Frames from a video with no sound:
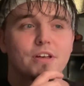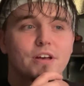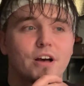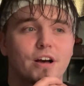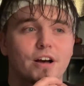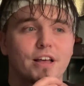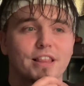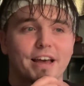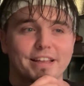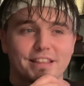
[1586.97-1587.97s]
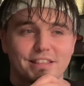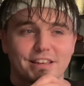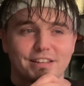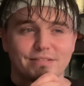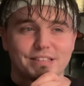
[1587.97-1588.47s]
I like that
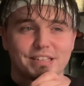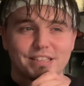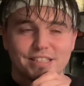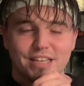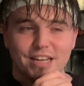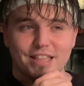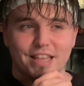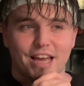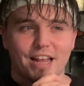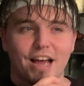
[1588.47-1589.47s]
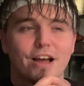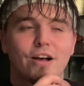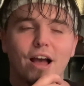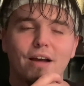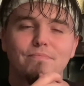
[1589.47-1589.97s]
they didn't take that.
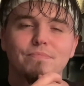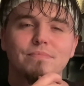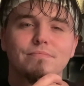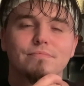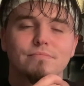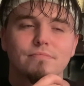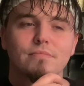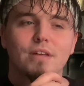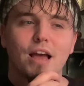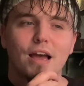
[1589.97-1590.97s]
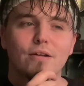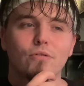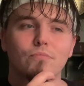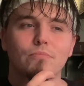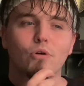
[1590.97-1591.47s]
I'm
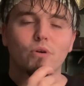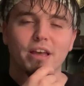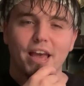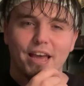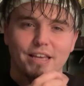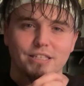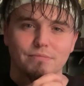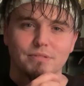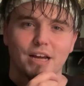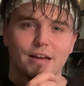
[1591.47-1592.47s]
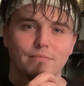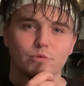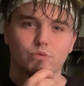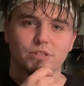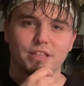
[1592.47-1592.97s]
okay
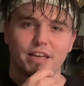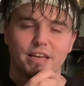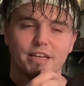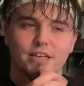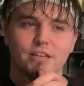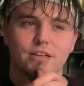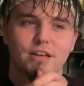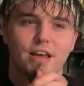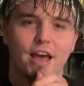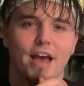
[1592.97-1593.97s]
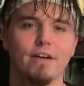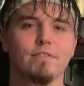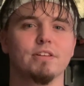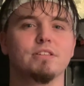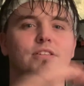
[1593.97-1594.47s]
sometimes when they
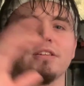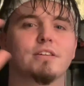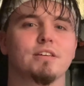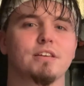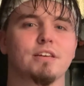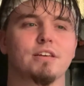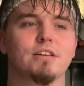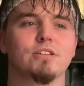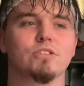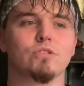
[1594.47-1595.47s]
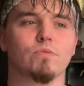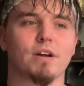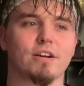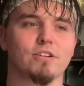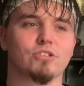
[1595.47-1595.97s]
have it to
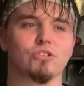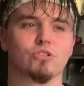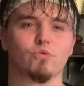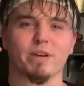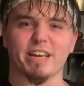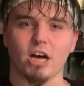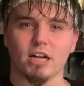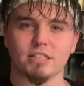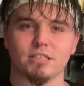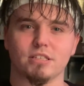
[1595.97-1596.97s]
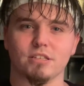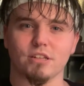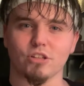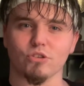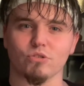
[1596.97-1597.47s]
where it's just quick cuts
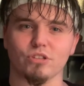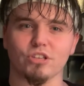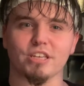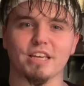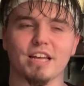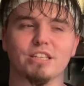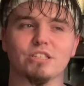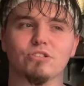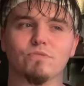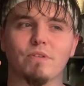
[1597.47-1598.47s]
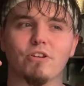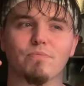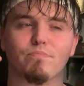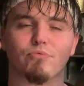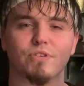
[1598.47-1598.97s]
and you get very
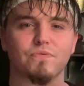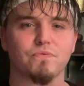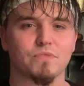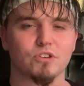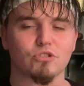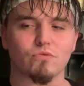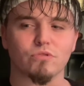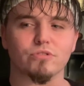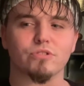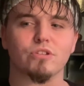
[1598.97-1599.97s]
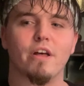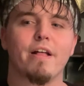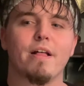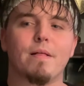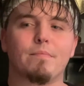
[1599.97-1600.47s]
brief visuals,
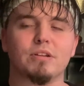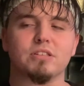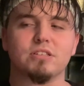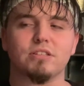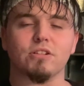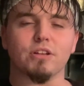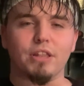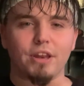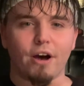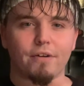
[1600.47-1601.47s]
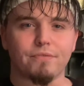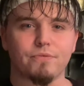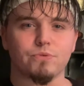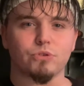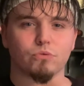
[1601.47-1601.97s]
but it's still enough
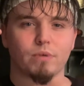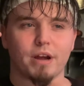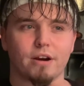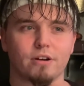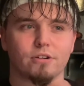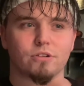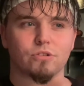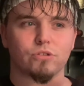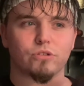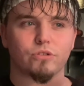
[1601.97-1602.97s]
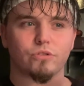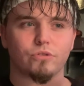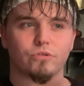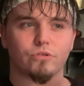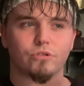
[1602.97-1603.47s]
to where
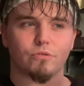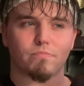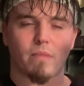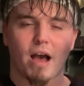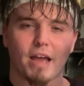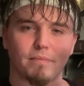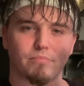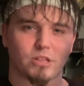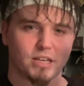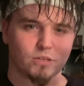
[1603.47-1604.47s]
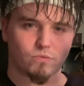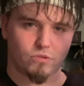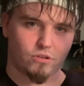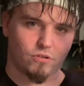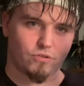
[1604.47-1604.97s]
your mind plays
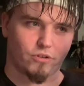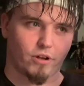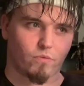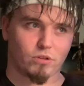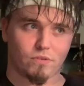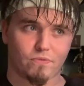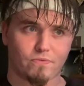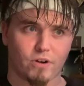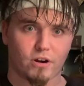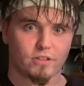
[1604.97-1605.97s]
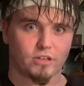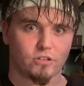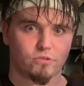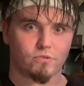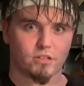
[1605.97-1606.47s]
with you and you're like, what the fuck are they
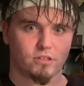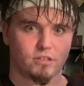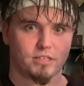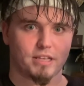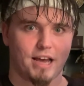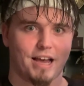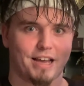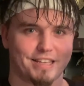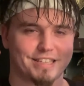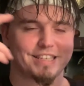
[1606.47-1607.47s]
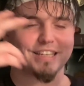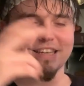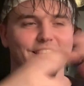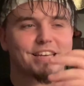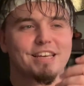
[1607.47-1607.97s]
doing to these guys?
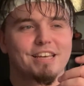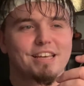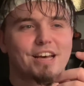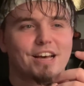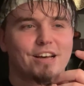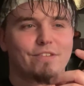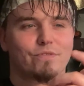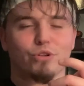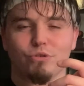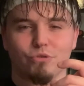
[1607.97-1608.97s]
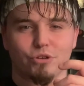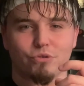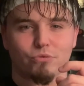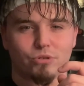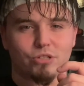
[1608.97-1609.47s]
Really, really
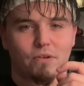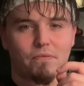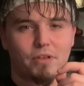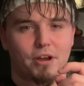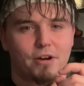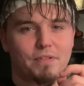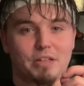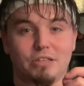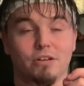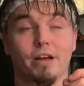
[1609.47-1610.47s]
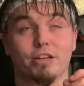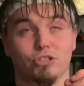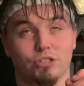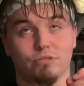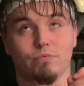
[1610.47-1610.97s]
cool stuff there. And that's
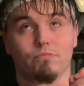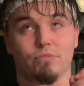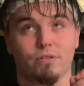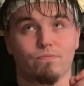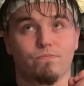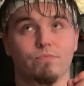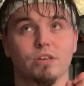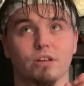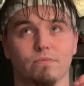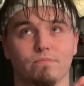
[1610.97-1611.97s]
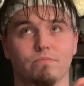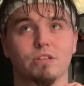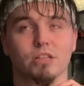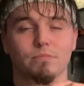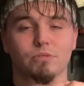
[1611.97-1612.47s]
actually when we get a
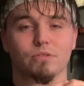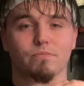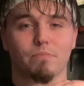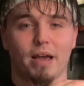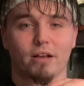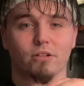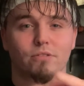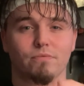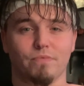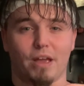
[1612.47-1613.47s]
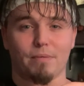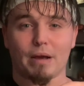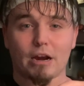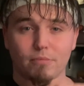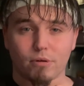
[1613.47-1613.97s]
glimpse of Michael in
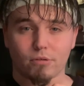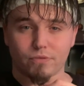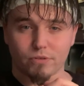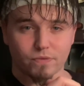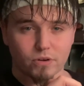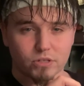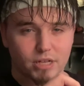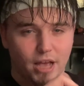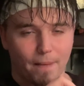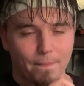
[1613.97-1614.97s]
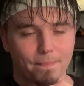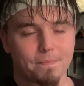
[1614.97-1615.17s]
vampire mode for the first time.